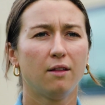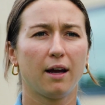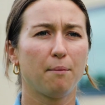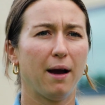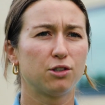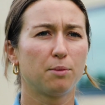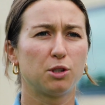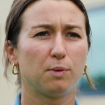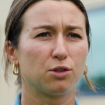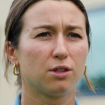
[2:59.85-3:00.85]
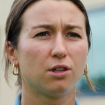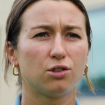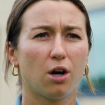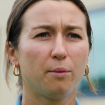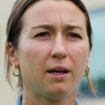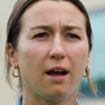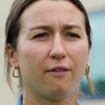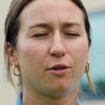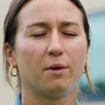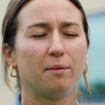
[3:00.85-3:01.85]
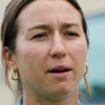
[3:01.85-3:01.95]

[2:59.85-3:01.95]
like matchup, especially the derby, everyone